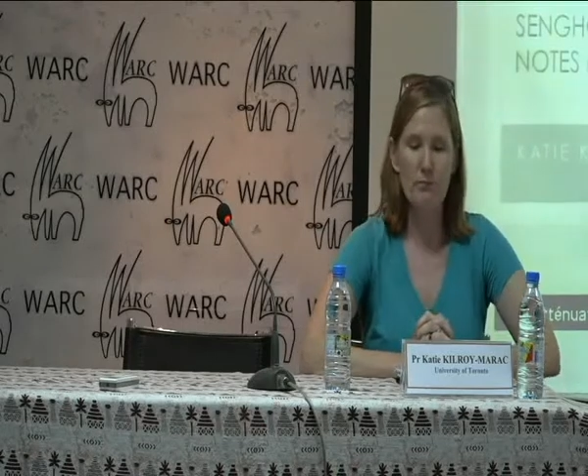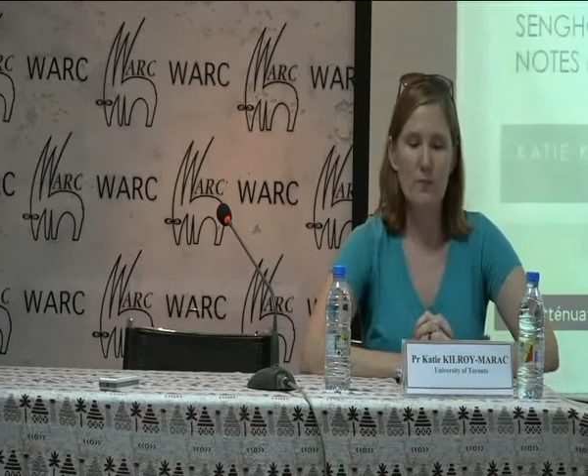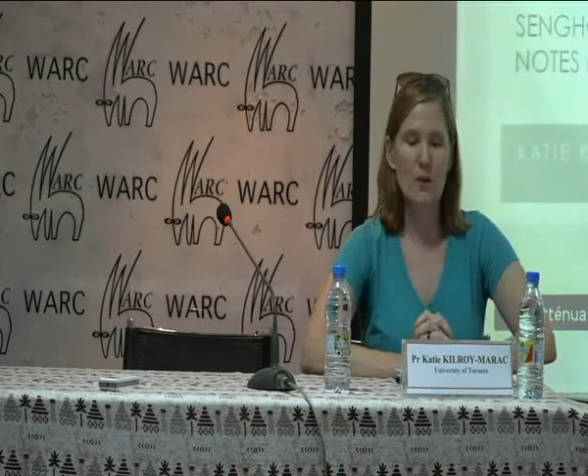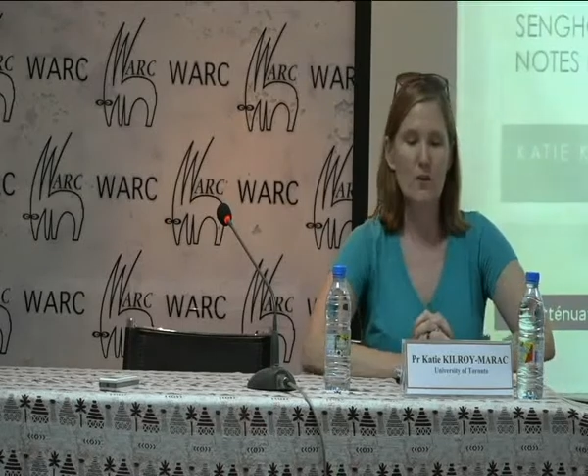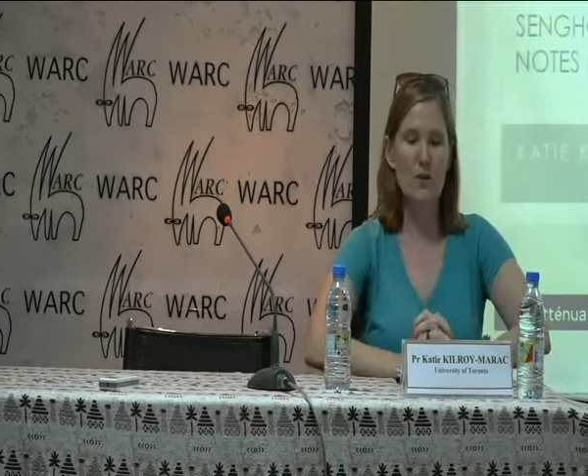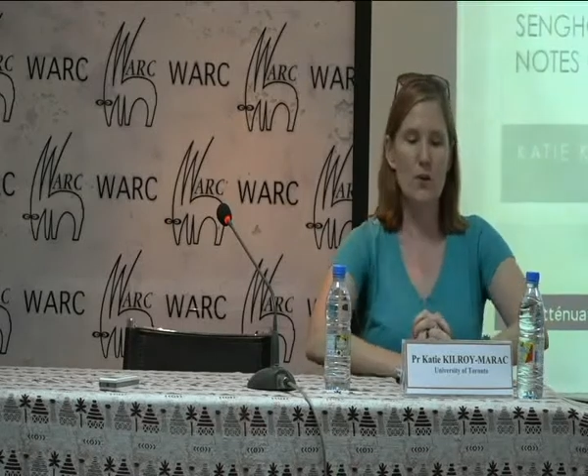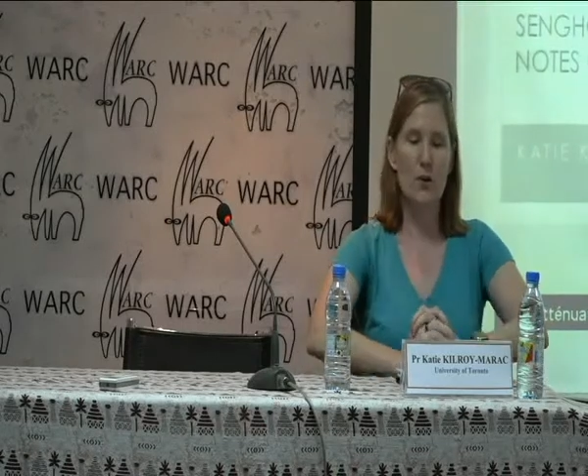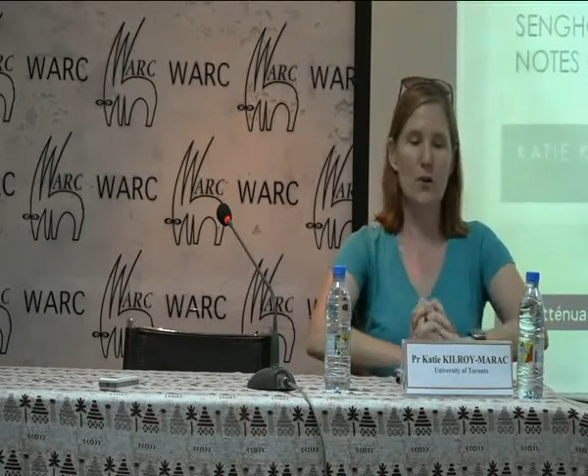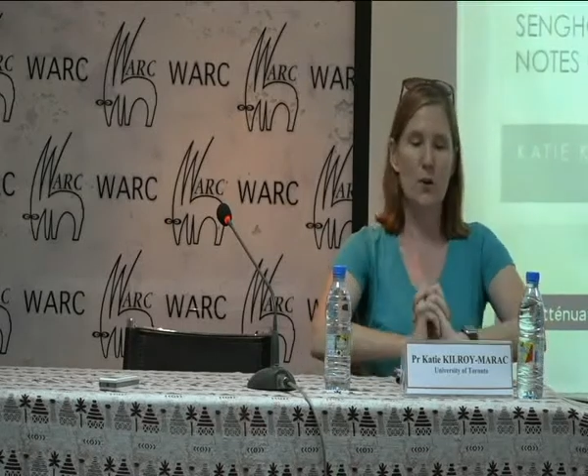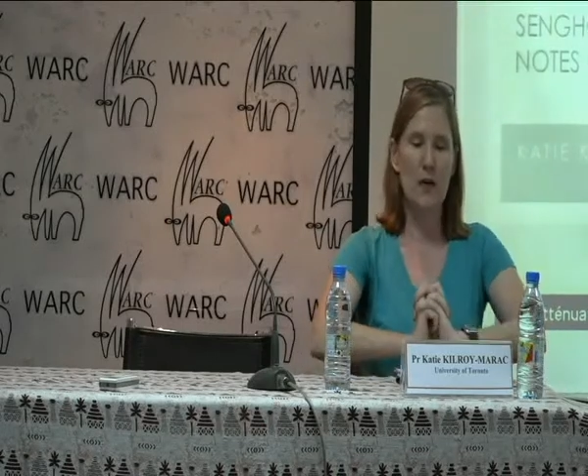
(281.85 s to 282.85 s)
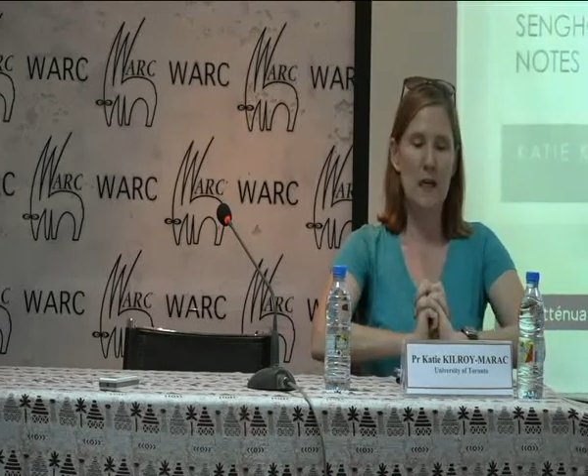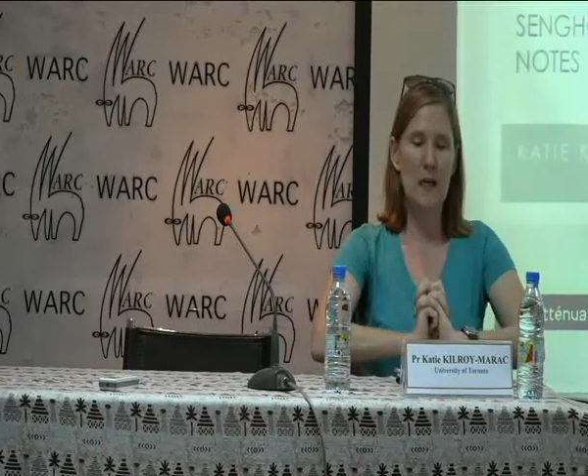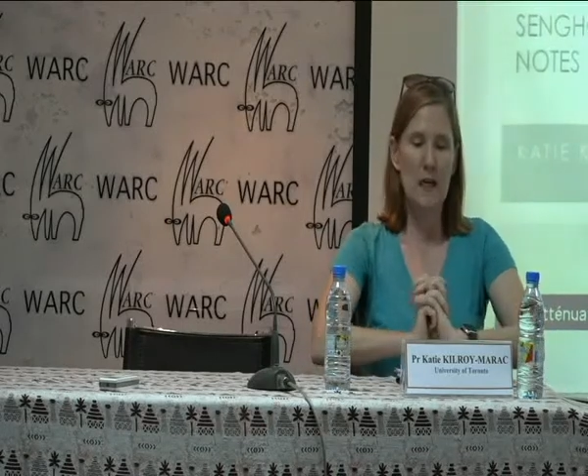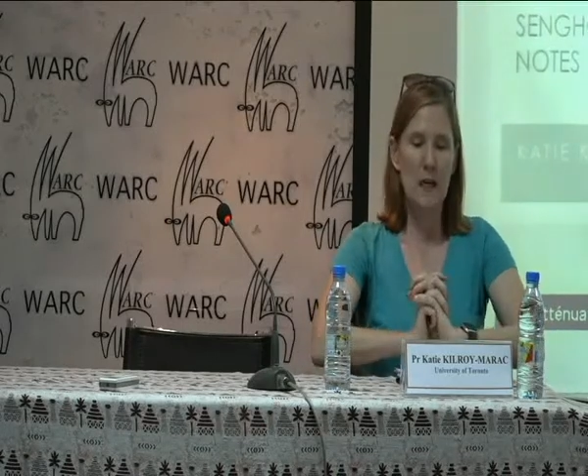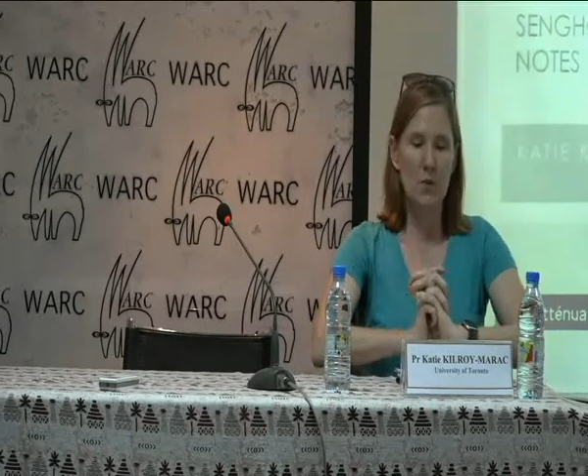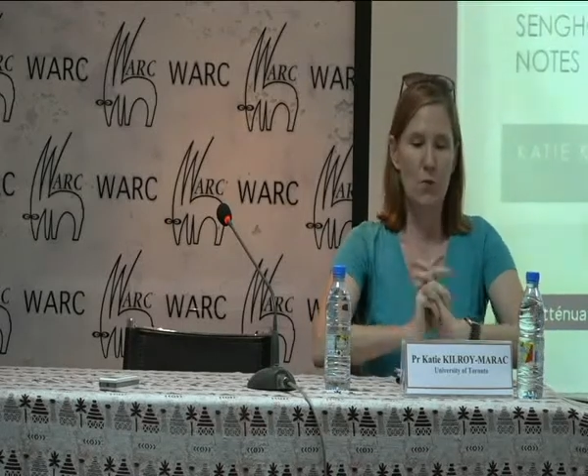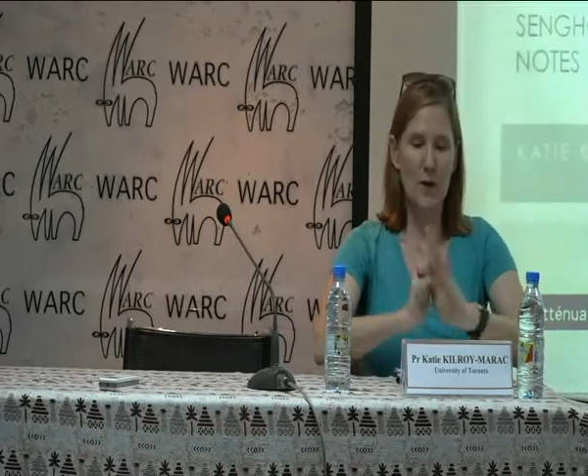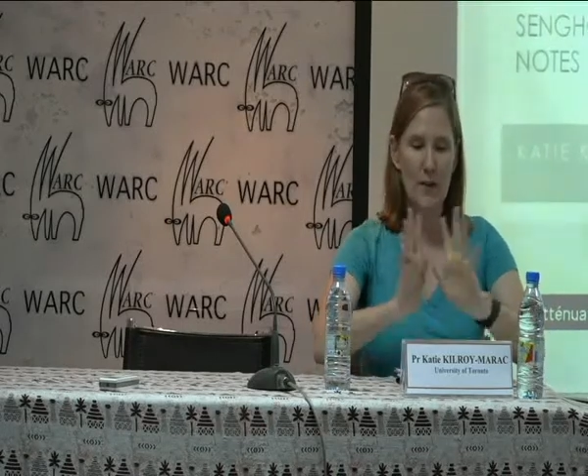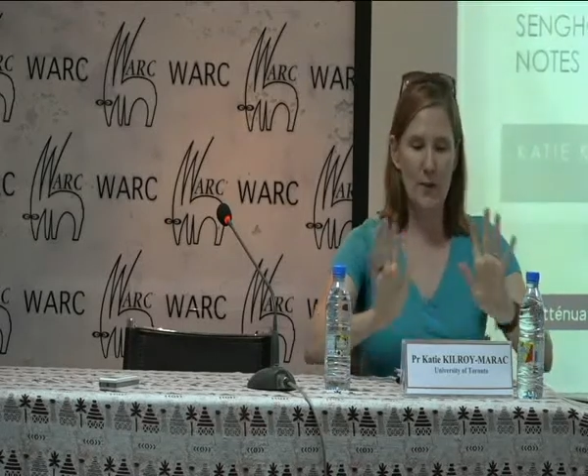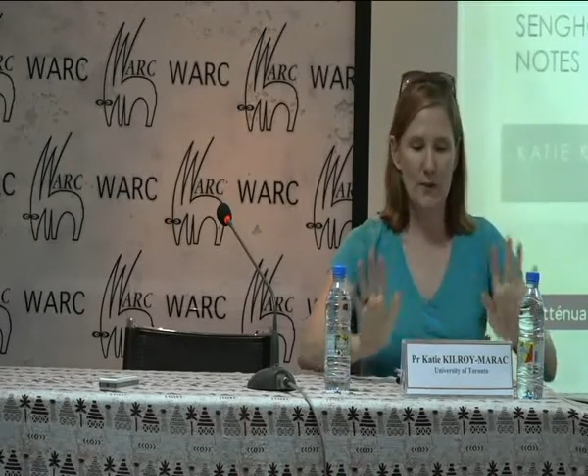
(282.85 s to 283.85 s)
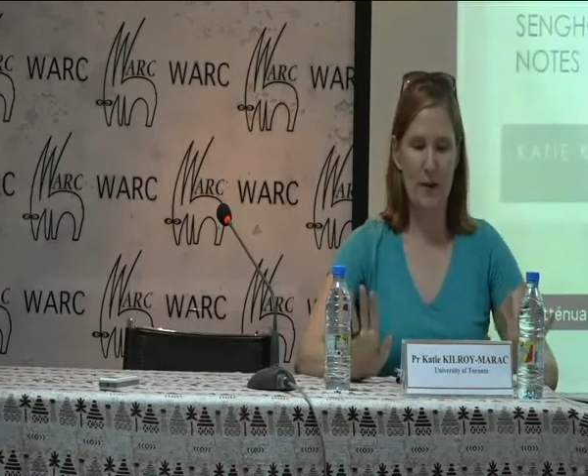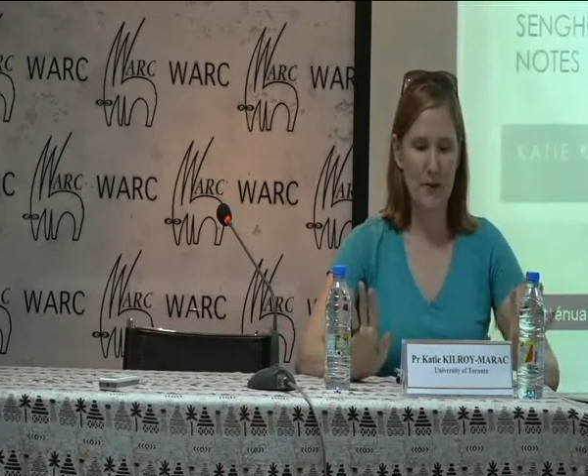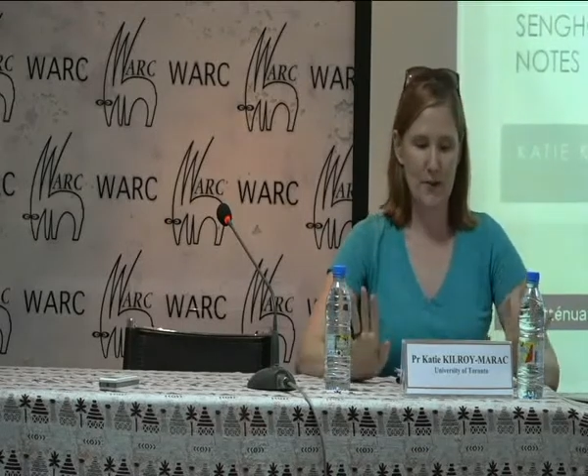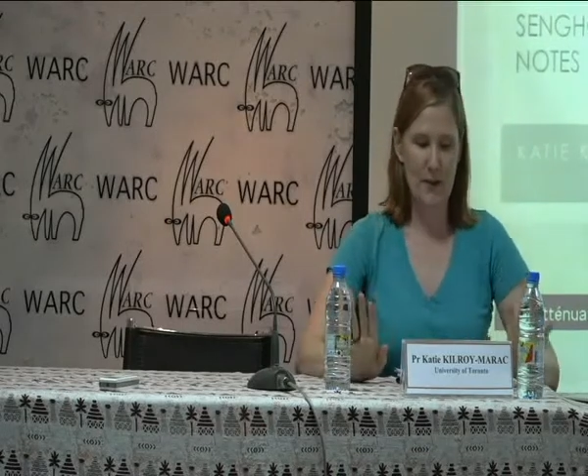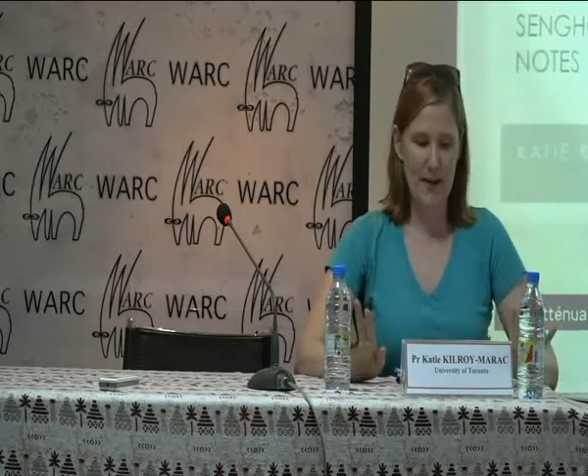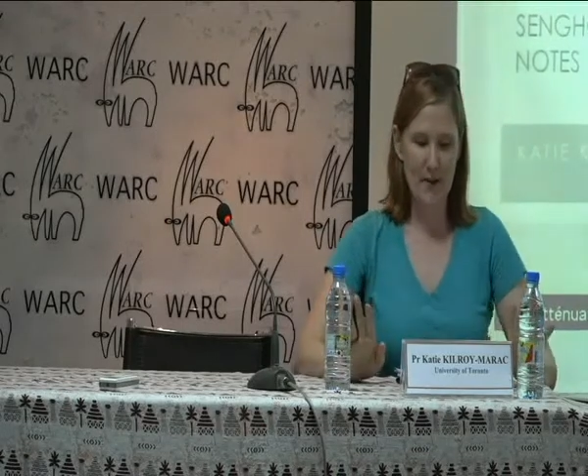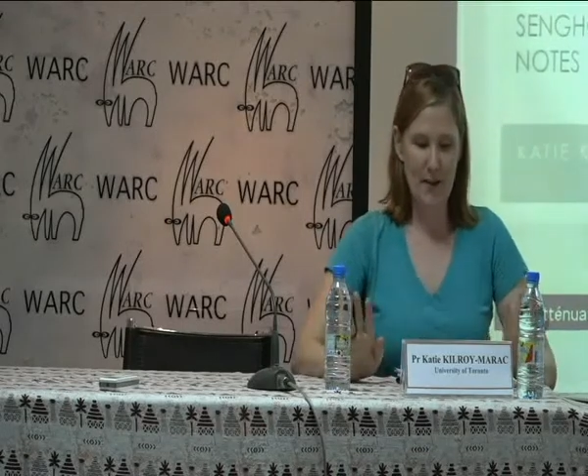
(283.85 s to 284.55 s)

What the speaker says: So what do I want to do today?